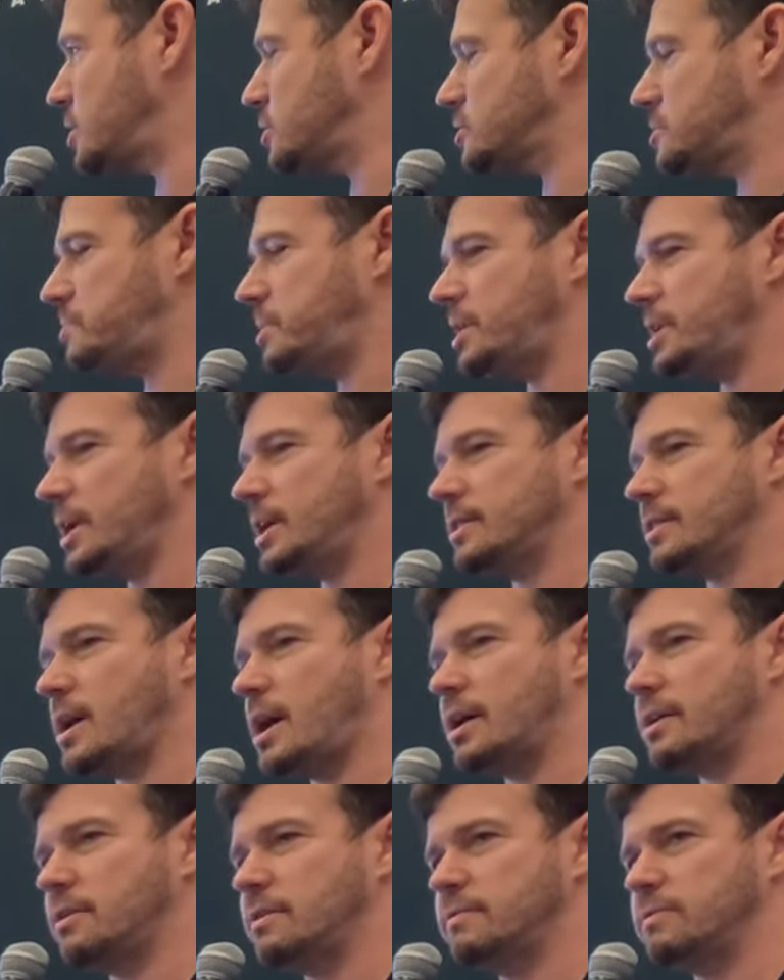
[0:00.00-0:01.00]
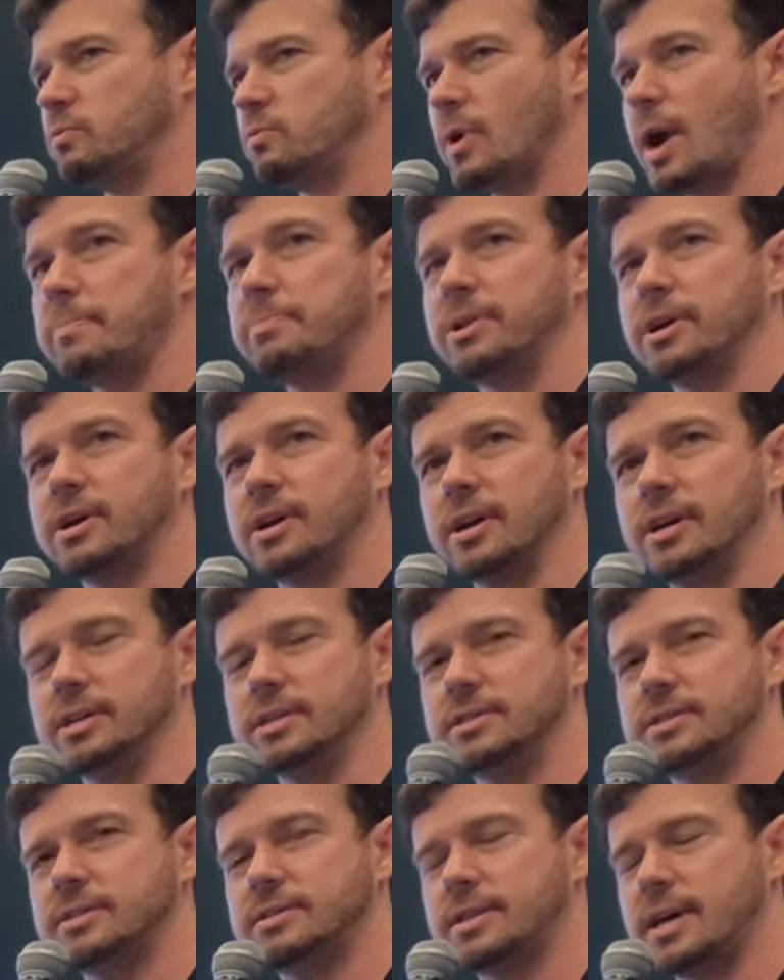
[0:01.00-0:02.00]
there's been a lot of
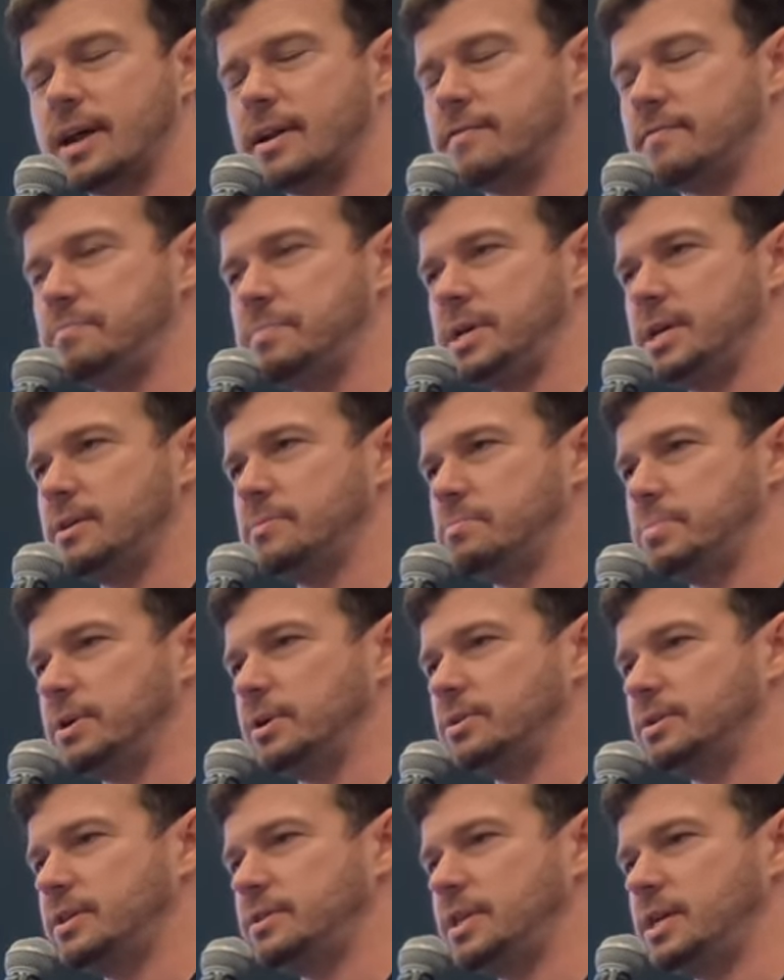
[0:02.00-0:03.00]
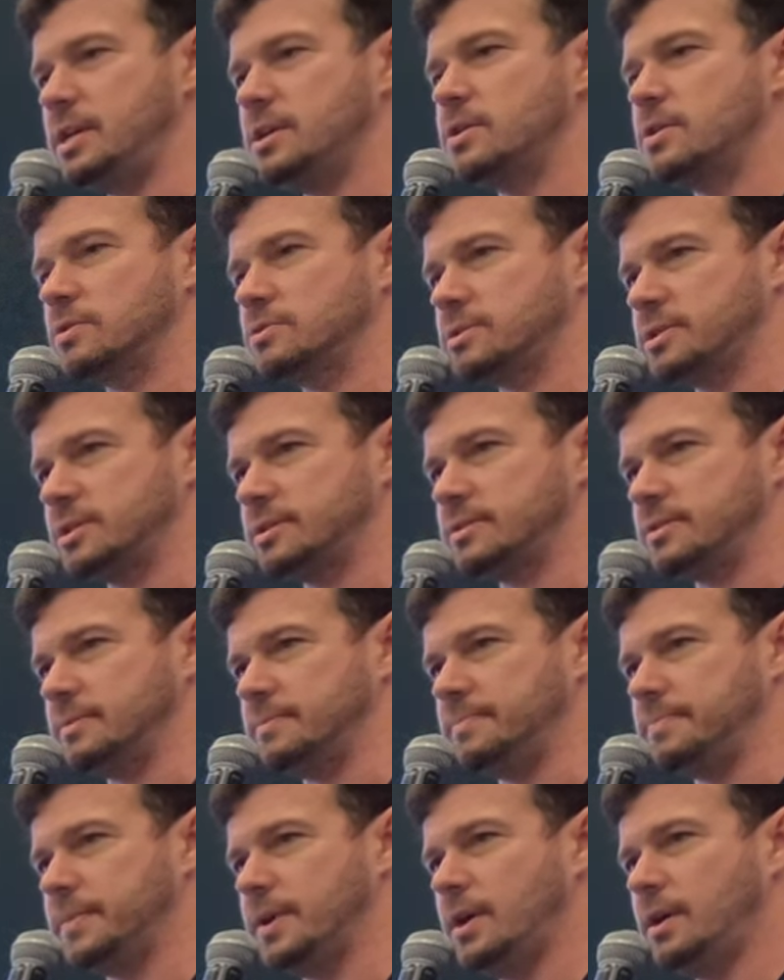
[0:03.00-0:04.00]
replicas that have been built in the
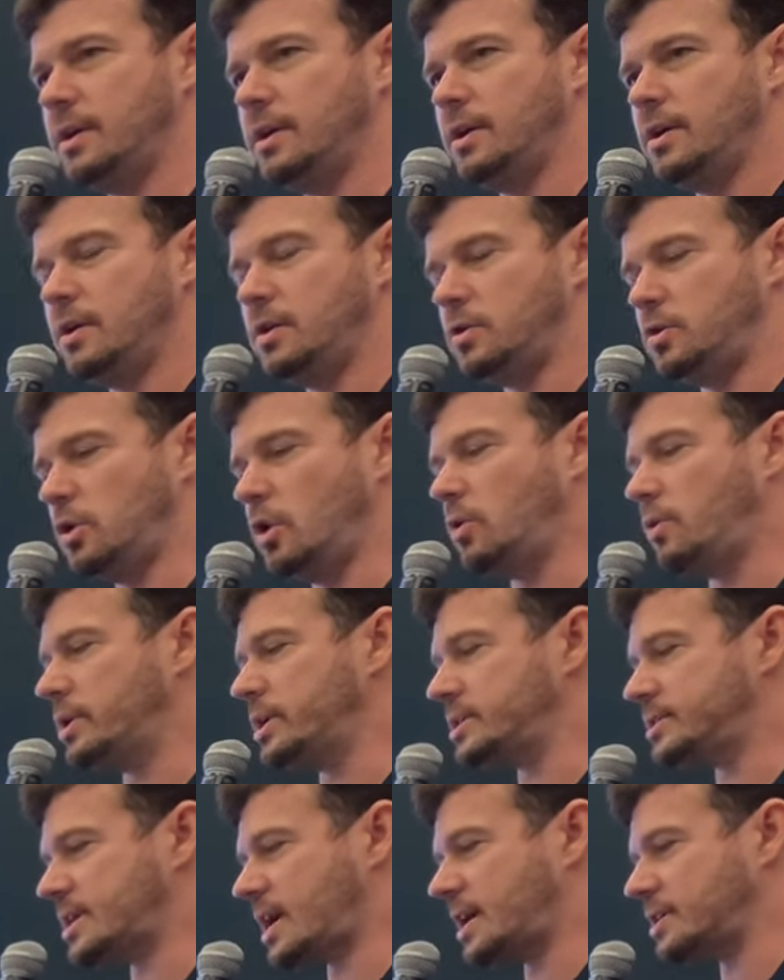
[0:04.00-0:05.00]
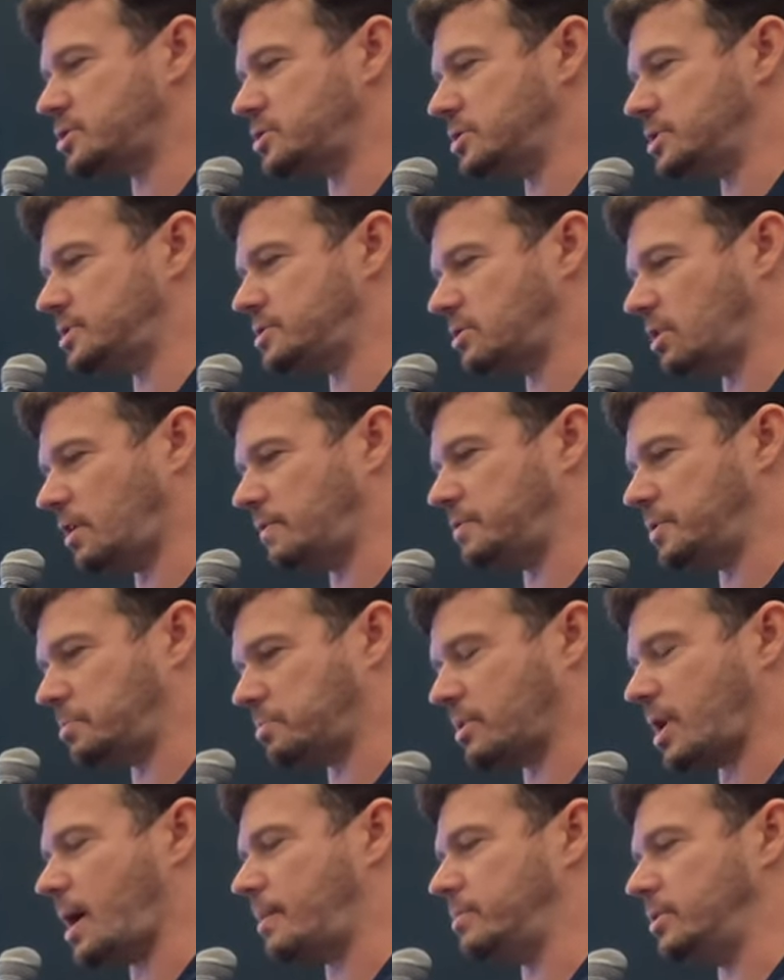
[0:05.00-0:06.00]
ecosystem. No one has actually solved the
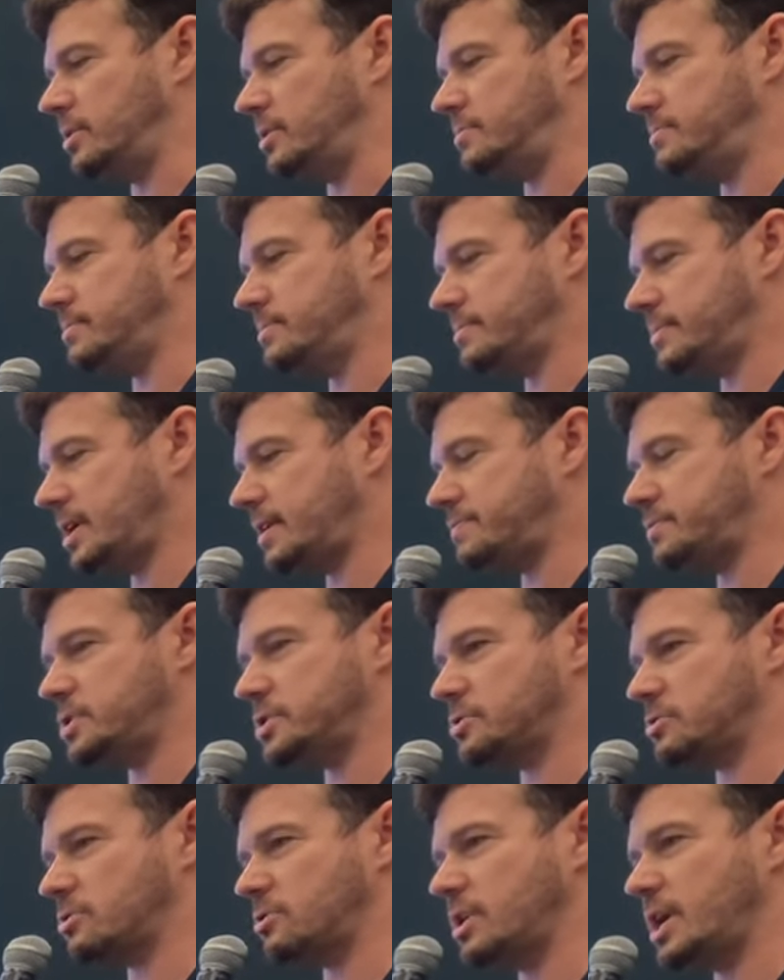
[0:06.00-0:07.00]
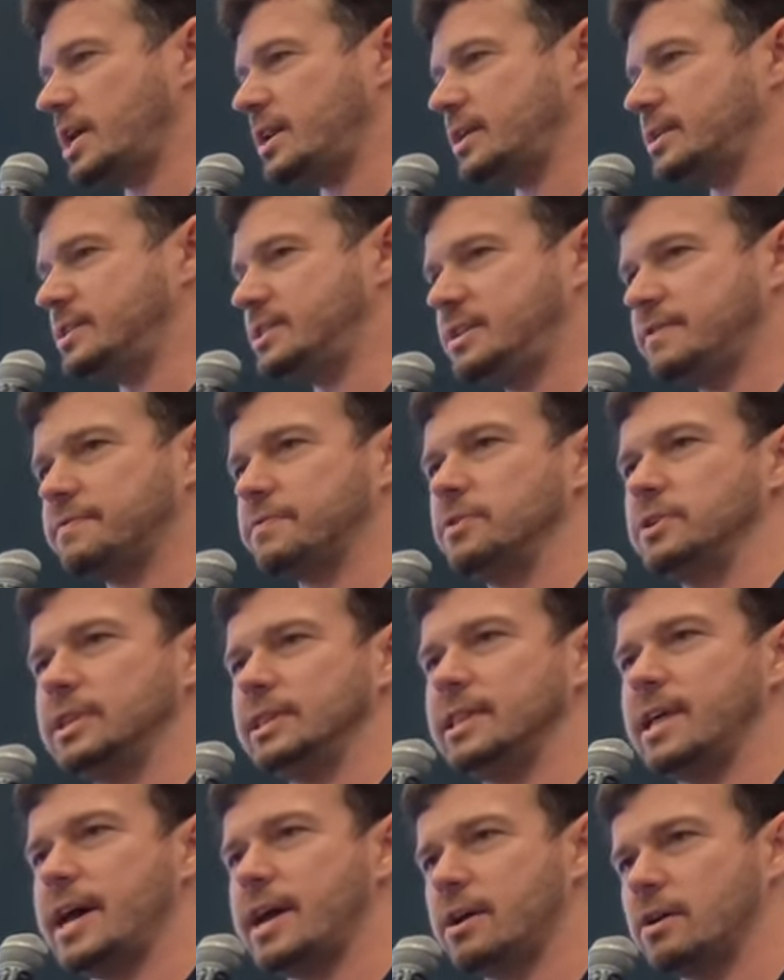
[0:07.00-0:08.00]
problem. They've just created
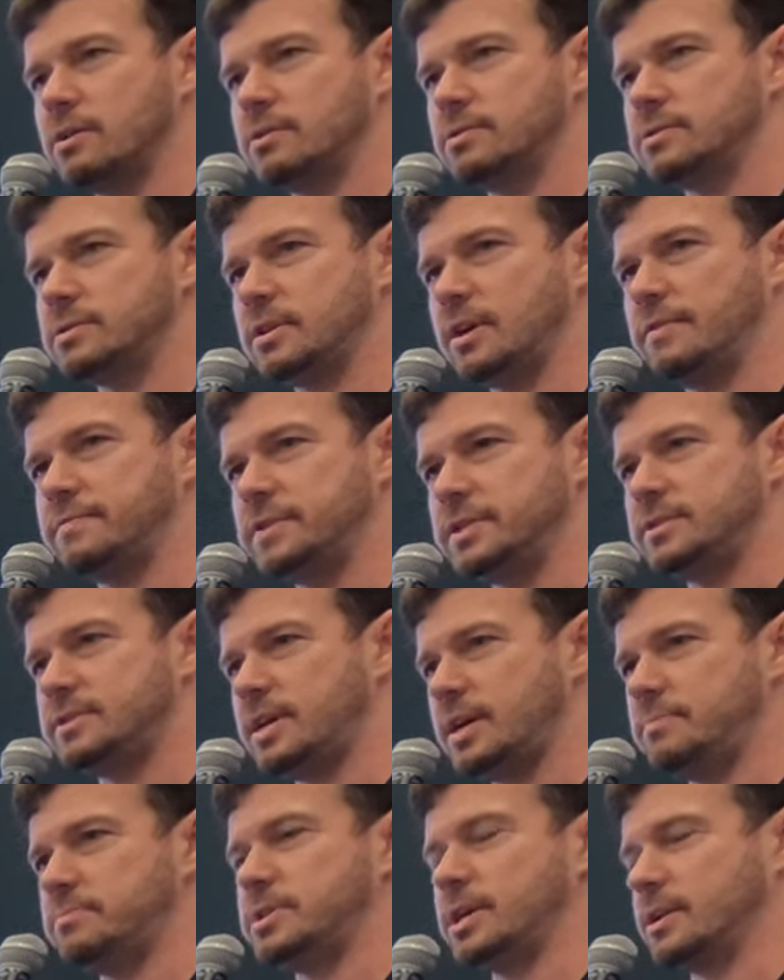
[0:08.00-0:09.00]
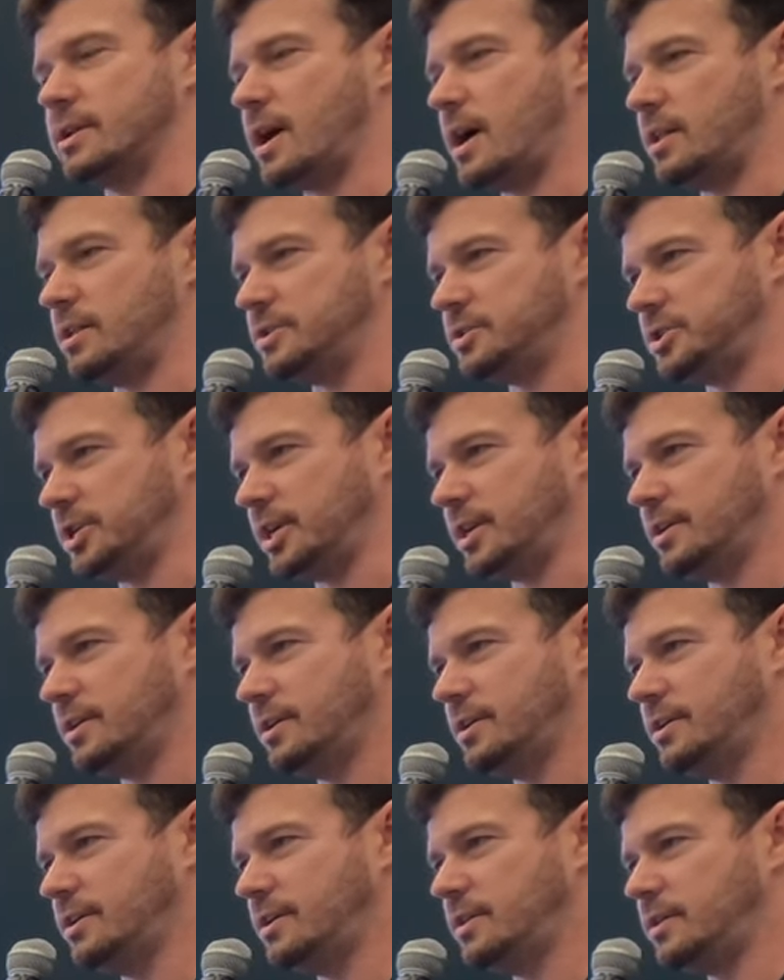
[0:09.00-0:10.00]
different layers of the same technology.
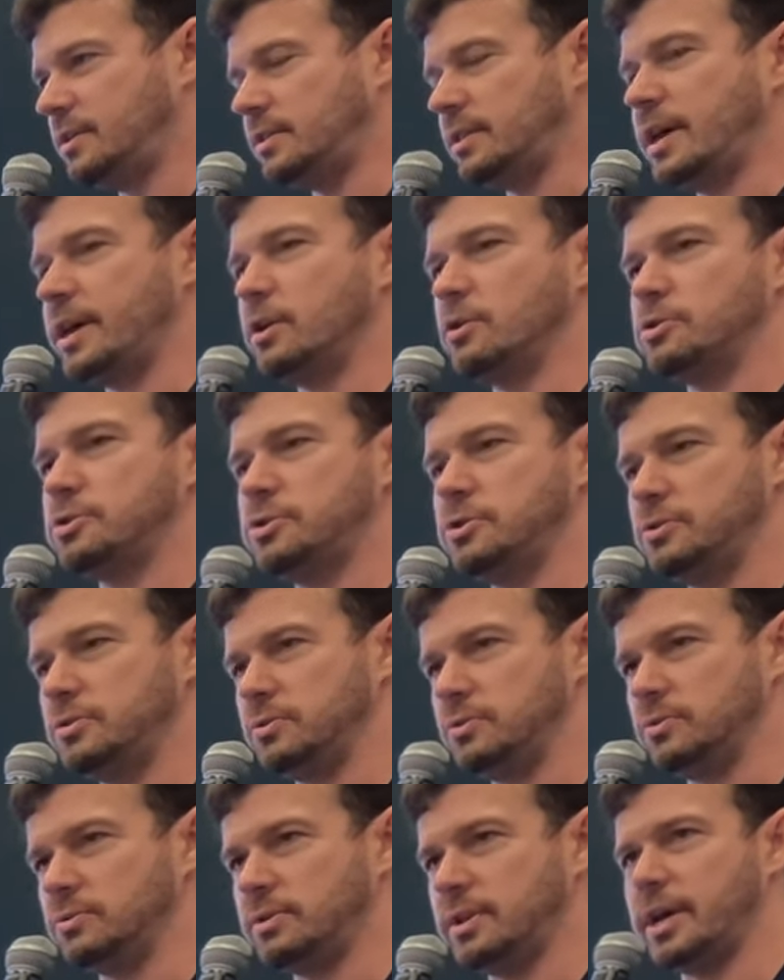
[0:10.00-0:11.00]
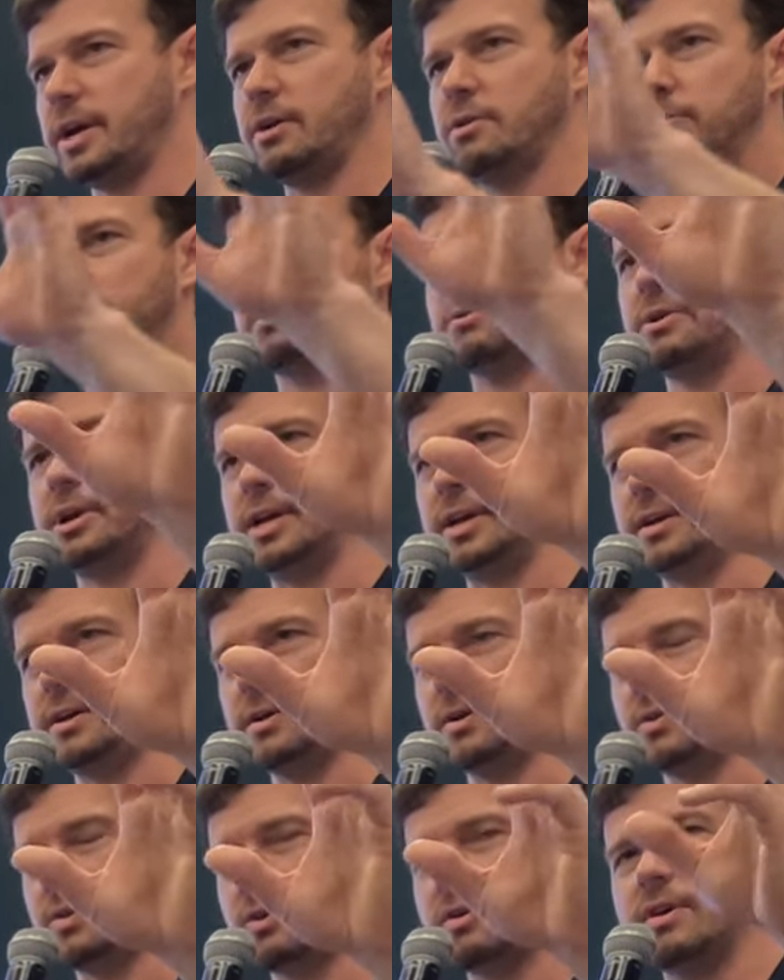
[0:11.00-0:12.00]
Layer two, layer three.
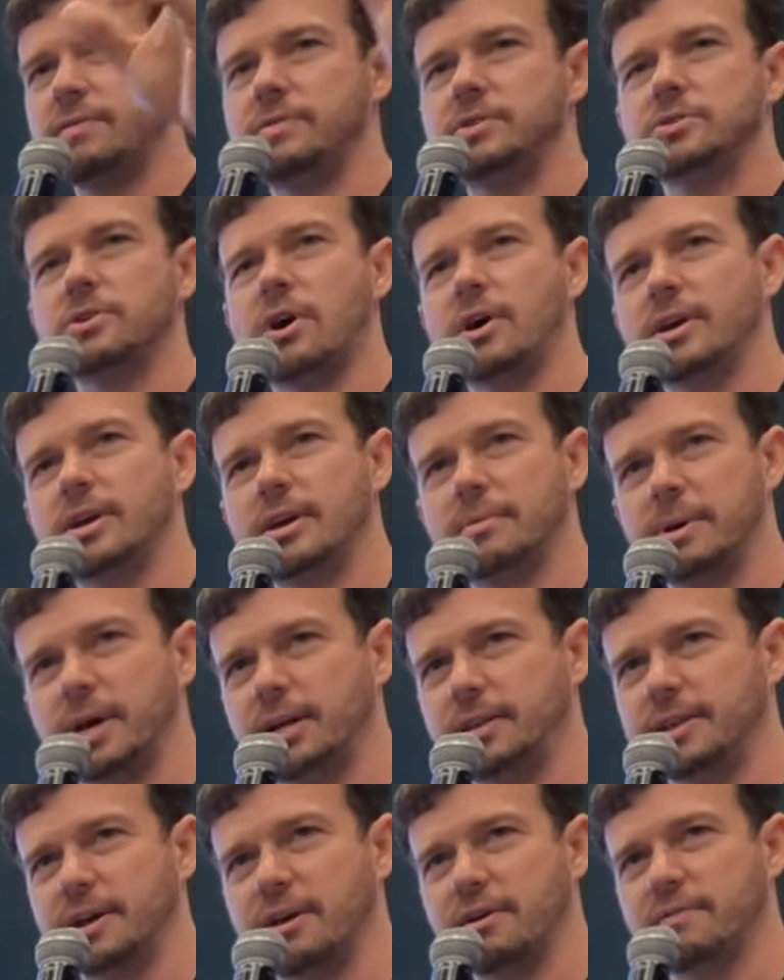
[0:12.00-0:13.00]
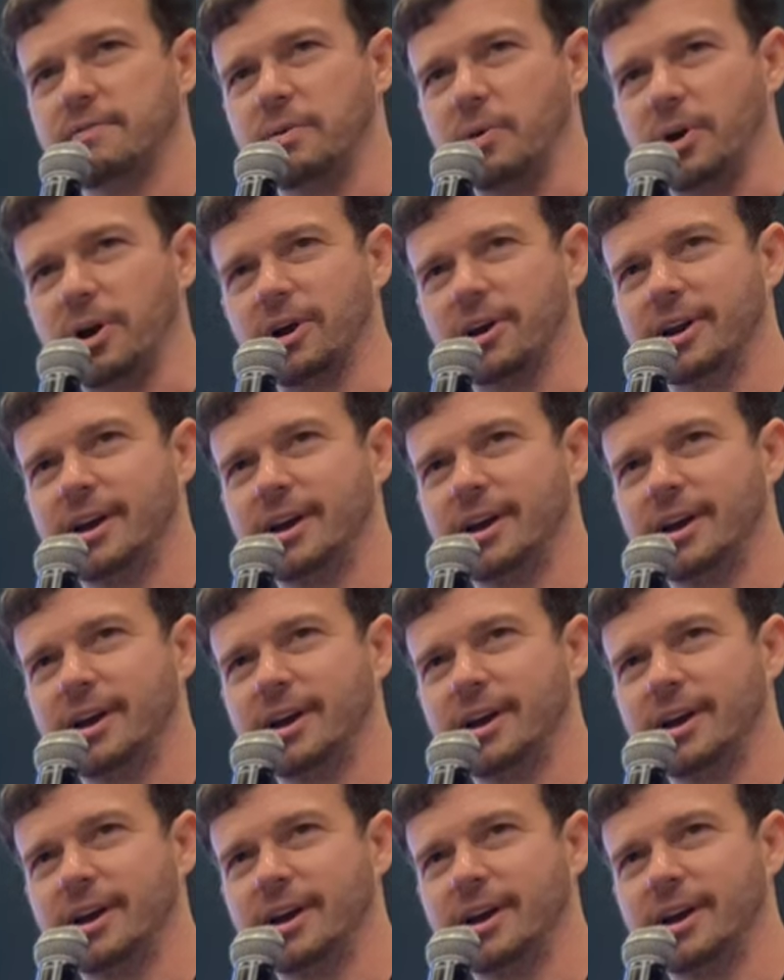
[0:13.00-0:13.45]
They're even talking about layer four.